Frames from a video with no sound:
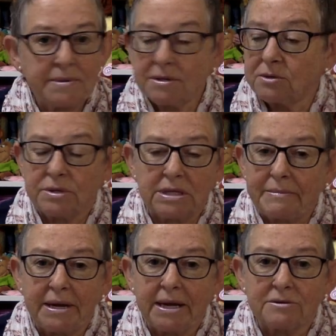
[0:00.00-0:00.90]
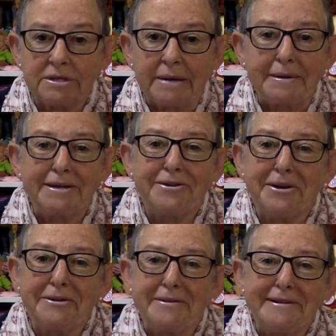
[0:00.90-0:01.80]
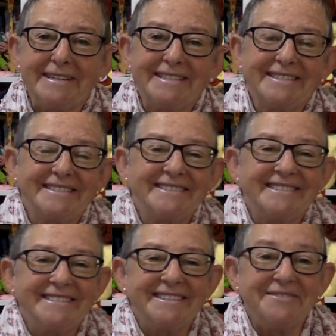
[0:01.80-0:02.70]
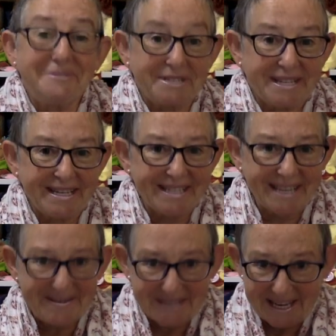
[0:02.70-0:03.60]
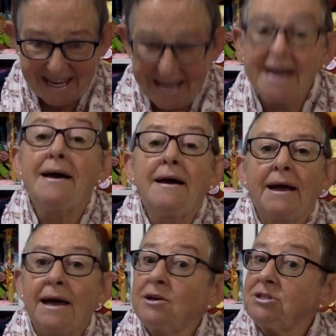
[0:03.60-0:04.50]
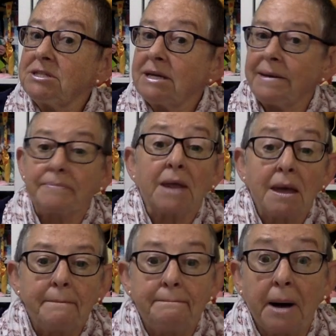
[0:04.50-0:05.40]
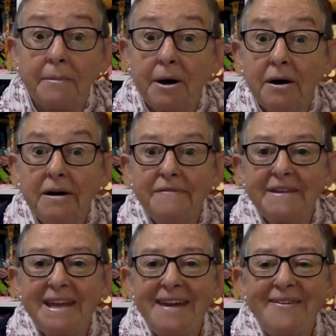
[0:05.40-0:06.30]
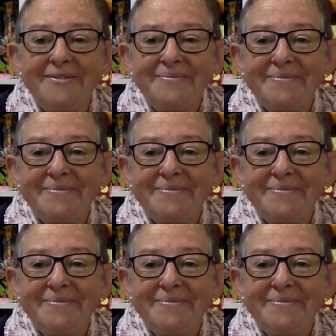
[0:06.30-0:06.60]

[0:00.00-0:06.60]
There's always something else coming, you know there is. You stay safe, take care, and I should say bye-bye for now.